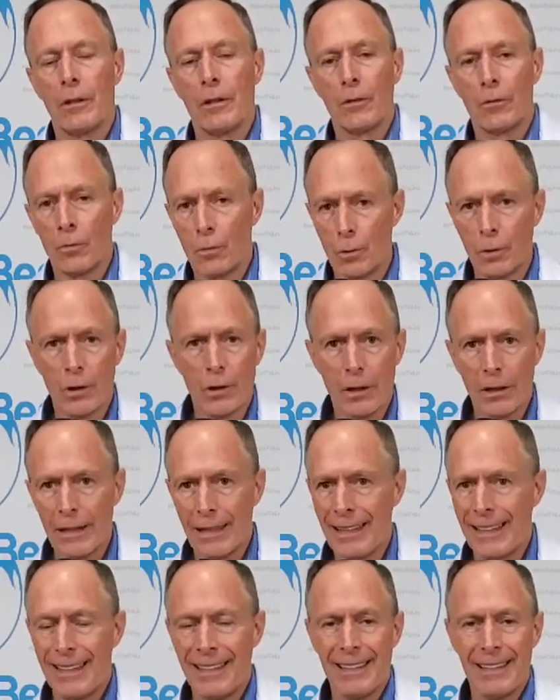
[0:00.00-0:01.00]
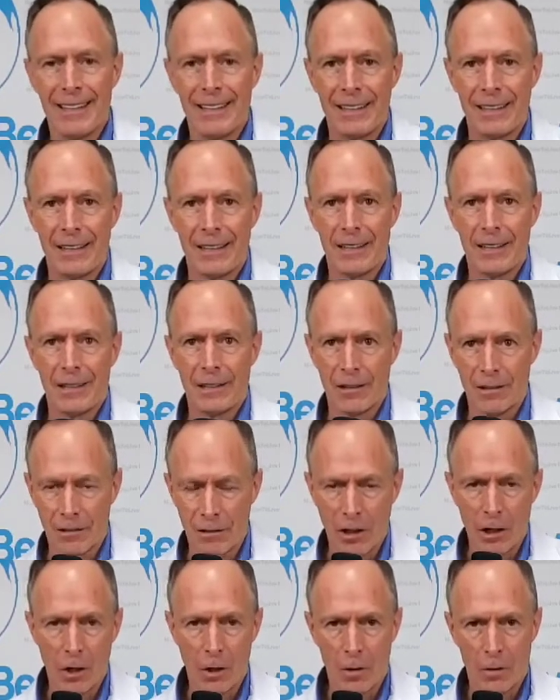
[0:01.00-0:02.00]
really
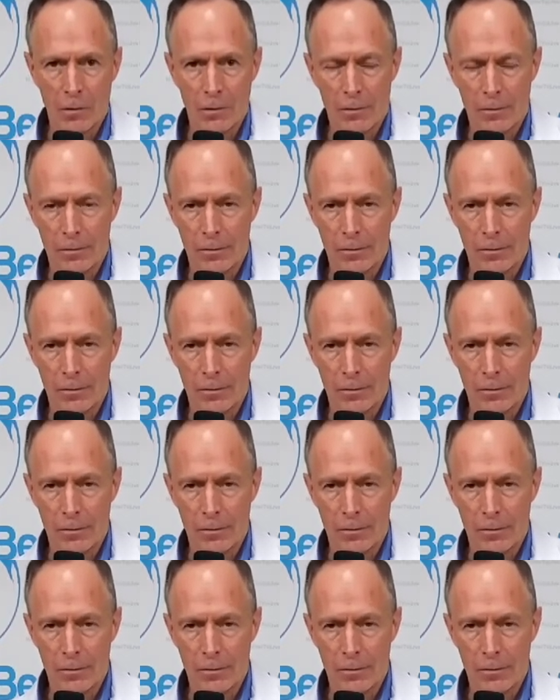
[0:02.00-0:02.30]
low.